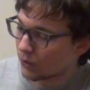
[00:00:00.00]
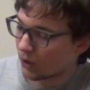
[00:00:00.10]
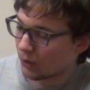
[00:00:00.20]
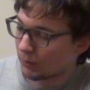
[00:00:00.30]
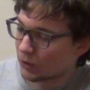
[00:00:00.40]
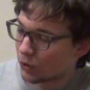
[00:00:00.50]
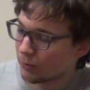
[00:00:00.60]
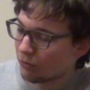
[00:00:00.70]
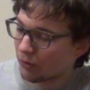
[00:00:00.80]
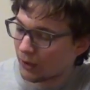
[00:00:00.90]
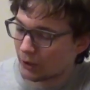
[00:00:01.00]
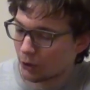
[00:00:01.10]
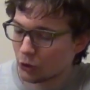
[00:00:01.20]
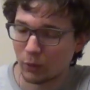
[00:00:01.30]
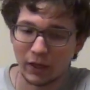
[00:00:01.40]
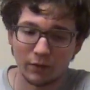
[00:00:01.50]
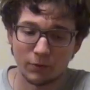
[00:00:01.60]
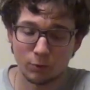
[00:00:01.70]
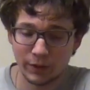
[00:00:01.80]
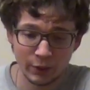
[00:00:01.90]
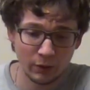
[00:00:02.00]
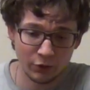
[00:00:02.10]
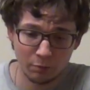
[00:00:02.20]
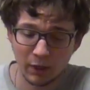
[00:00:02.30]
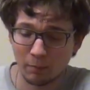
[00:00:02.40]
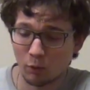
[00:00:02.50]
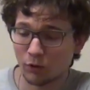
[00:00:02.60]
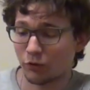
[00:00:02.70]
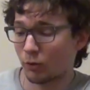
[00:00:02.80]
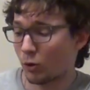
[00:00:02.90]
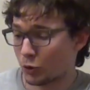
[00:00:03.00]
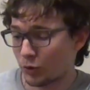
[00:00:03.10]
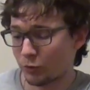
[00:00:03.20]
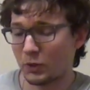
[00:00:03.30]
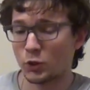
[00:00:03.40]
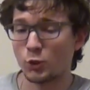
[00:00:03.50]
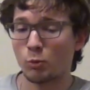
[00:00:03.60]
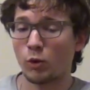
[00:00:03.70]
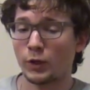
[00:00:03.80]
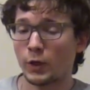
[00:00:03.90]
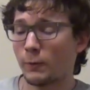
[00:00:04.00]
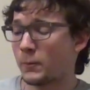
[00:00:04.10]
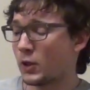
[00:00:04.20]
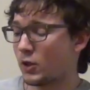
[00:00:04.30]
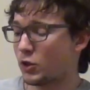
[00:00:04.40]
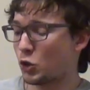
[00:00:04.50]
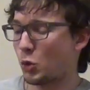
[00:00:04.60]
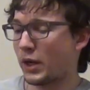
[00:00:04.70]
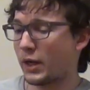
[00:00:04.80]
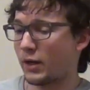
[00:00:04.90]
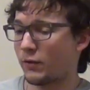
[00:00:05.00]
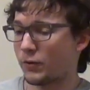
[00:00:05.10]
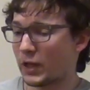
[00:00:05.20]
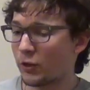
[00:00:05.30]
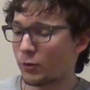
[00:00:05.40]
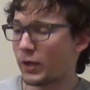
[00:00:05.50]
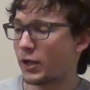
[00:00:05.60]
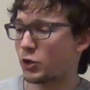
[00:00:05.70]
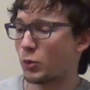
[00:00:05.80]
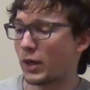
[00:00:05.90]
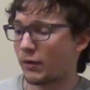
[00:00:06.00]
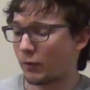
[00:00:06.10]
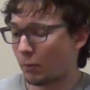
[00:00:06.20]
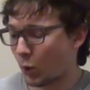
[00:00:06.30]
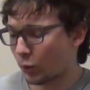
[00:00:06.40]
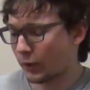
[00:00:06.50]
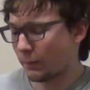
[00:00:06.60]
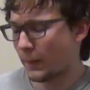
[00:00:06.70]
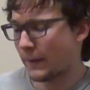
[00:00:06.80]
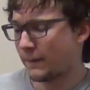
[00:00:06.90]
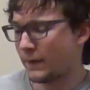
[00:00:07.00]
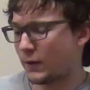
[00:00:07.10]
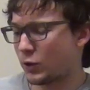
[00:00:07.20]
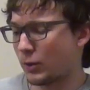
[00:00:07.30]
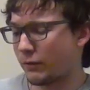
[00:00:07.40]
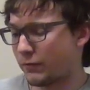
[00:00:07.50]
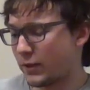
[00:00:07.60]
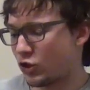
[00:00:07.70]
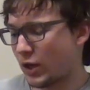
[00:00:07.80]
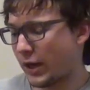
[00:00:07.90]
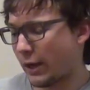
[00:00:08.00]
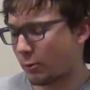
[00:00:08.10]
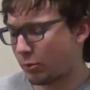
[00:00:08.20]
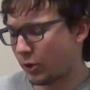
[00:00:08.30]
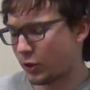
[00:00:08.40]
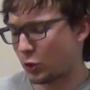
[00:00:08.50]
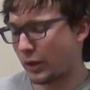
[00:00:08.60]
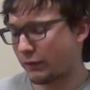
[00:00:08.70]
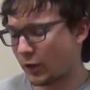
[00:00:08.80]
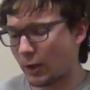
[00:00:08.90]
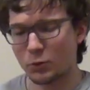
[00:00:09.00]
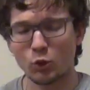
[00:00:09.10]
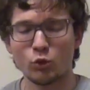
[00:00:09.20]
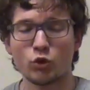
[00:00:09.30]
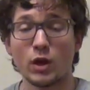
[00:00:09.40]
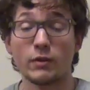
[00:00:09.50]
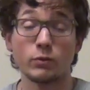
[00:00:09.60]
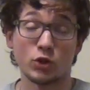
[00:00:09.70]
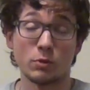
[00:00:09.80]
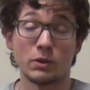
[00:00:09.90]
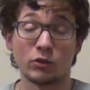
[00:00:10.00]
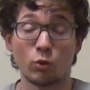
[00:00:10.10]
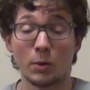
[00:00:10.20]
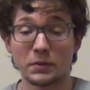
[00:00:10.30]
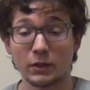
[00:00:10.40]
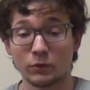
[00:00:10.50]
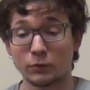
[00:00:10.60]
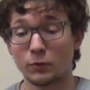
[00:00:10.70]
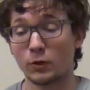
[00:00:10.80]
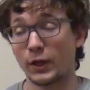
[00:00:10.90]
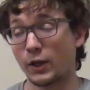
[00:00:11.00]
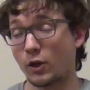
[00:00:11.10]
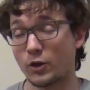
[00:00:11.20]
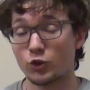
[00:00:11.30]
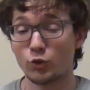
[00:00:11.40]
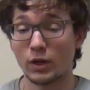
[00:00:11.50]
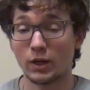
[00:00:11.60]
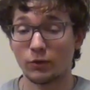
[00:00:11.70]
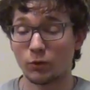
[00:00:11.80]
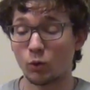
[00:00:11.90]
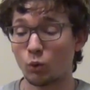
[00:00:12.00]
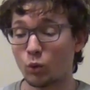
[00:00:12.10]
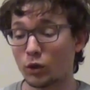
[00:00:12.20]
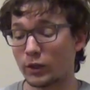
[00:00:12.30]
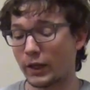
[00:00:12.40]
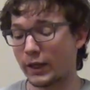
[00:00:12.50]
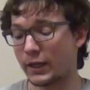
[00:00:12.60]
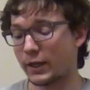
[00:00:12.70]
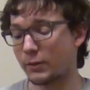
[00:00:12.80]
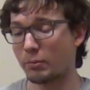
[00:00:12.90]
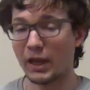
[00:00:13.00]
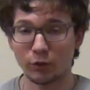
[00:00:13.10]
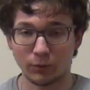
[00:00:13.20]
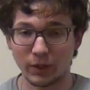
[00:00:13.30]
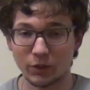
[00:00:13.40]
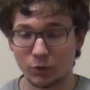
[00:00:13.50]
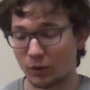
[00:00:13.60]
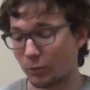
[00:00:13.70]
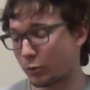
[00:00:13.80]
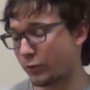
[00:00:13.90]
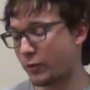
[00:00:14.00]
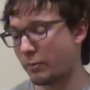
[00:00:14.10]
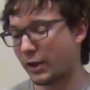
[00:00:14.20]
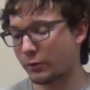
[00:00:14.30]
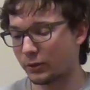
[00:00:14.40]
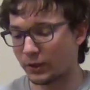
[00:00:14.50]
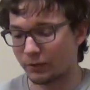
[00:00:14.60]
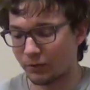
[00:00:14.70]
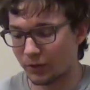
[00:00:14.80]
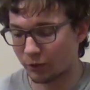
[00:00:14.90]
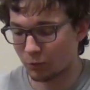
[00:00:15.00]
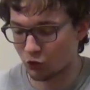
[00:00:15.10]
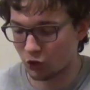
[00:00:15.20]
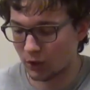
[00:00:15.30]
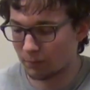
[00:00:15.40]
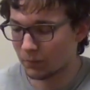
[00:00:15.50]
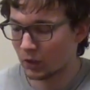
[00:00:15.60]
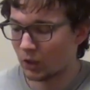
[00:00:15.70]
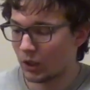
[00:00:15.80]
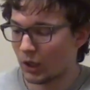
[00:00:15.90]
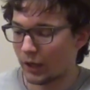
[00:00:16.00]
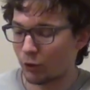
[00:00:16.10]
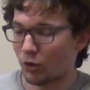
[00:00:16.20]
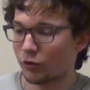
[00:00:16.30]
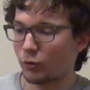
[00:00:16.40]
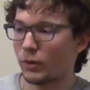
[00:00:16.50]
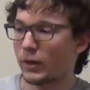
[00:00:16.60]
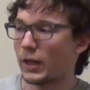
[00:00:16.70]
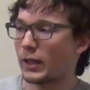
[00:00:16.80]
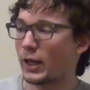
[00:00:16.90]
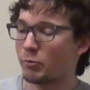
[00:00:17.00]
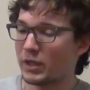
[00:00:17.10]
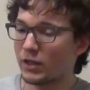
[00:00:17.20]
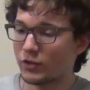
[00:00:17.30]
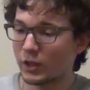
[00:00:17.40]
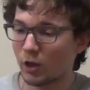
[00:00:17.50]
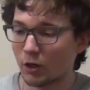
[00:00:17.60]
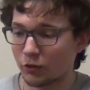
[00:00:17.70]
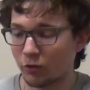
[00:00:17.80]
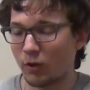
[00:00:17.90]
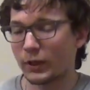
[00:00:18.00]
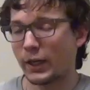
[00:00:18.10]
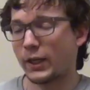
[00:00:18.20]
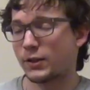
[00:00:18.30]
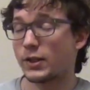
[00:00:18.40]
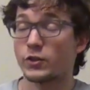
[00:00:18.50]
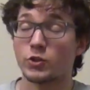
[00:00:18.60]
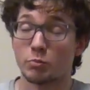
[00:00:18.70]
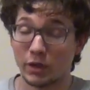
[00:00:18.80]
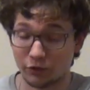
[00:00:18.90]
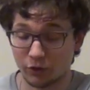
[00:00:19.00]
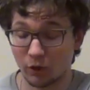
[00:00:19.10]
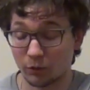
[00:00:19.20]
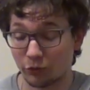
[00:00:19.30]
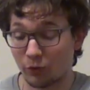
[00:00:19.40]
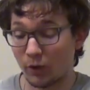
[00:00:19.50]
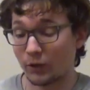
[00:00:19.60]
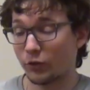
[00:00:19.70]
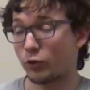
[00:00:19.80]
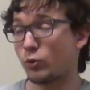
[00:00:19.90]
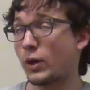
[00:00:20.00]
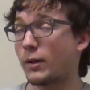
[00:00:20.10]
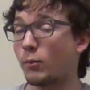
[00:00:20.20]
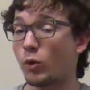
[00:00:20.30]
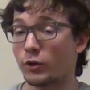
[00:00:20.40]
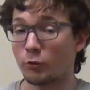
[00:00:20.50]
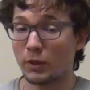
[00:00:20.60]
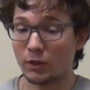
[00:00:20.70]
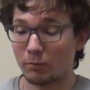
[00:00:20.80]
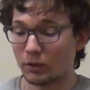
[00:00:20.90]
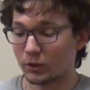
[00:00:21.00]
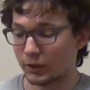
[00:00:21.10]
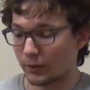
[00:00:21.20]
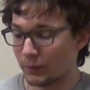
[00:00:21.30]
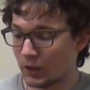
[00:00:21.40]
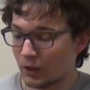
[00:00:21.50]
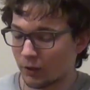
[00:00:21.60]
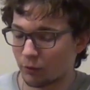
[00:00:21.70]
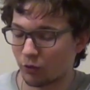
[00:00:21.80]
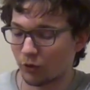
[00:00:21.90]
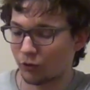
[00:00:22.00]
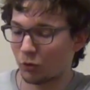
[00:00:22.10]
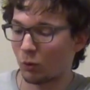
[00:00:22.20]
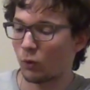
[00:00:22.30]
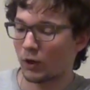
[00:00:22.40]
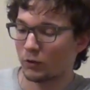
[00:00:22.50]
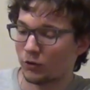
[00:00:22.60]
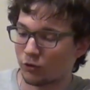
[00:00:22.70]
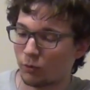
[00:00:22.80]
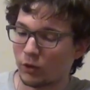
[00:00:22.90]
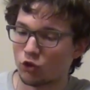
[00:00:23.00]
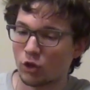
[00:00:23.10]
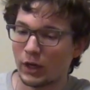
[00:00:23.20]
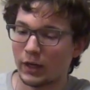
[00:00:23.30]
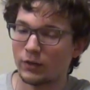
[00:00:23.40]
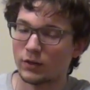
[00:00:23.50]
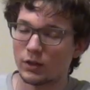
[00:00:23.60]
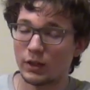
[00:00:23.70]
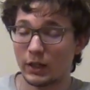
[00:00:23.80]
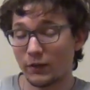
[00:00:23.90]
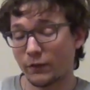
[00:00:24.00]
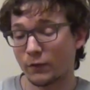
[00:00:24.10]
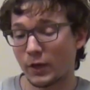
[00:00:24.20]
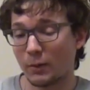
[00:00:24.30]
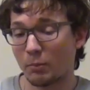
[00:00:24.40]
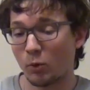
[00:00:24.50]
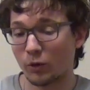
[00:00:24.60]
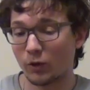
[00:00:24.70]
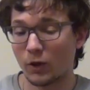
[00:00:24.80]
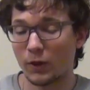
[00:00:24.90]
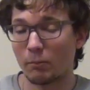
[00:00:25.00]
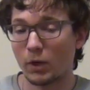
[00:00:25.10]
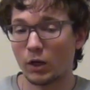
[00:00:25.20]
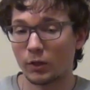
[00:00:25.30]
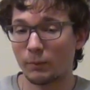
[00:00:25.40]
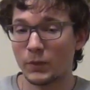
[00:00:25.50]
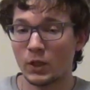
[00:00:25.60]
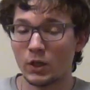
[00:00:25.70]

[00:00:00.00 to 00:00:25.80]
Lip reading: In terms of I/O, you have 3 USB ports. They're all USB 2.0. You have Ethernet, you have a modem, you have VGA output, you have an optical drive which can be swapped out for a hard drive or a battery to improve the battery life of this machine. And you also get a PC card slot and an express card slot to add more expandability. There's also a wireless switch and an infrared port on the bottom.